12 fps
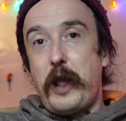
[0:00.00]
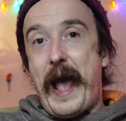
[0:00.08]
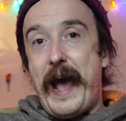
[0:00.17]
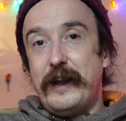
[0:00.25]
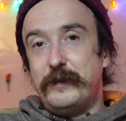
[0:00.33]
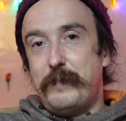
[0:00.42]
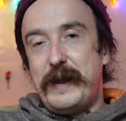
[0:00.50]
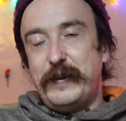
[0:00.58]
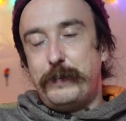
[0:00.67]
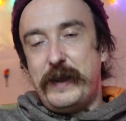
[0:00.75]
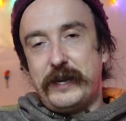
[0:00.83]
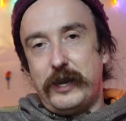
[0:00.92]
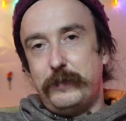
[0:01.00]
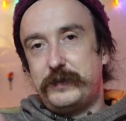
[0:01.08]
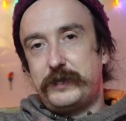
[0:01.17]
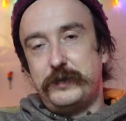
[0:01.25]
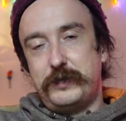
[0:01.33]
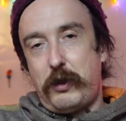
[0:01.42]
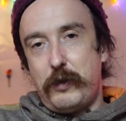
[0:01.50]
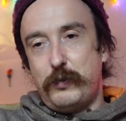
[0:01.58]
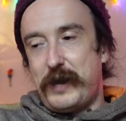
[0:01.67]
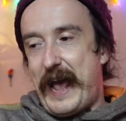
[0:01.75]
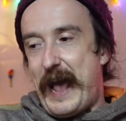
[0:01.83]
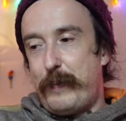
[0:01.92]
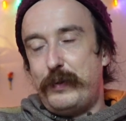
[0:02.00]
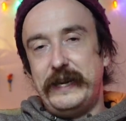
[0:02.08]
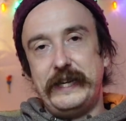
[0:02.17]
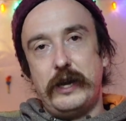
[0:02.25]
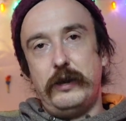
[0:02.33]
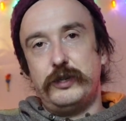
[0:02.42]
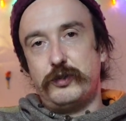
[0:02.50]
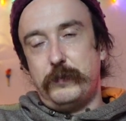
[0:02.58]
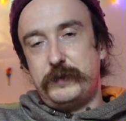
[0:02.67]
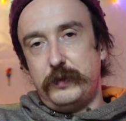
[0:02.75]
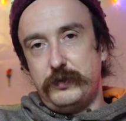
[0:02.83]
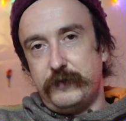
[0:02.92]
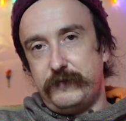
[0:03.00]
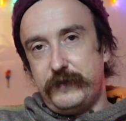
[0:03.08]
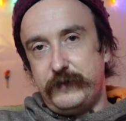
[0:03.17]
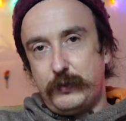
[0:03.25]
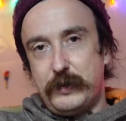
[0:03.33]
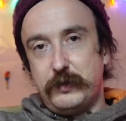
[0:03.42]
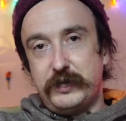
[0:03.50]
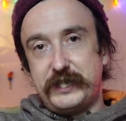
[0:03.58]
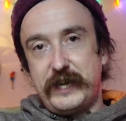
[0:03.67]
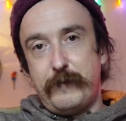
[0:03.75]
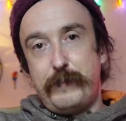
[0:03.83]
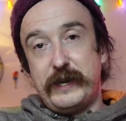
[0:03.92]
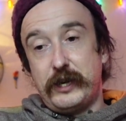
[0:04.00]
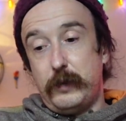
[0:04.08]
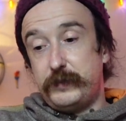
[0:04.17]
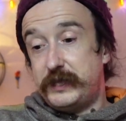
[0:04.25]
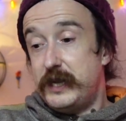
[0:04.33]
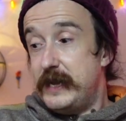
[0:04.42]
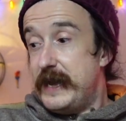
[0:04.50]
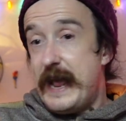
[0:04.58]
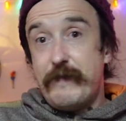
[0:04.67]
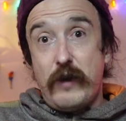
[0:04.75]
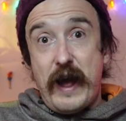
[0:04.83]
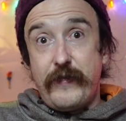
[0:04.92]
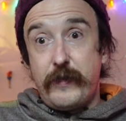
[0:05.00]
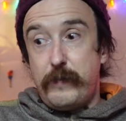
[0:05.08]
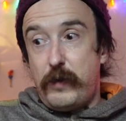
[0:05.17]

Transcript: handmade pickups, because I would happily go and drop two hundred fifty quid on a set of pickups if I had the